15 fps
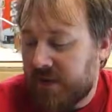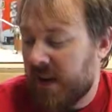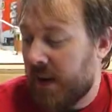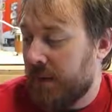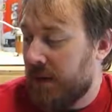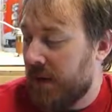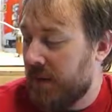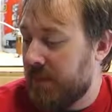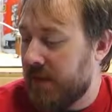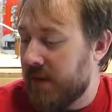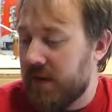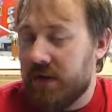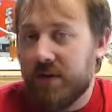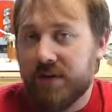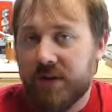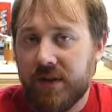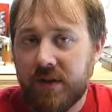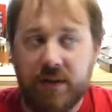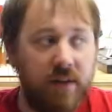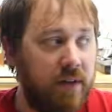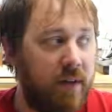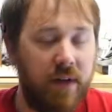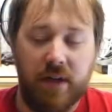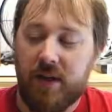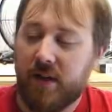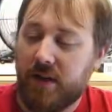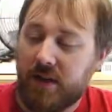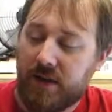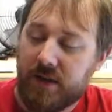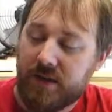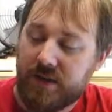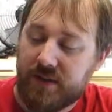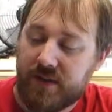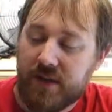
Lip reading: that I'm going to be using is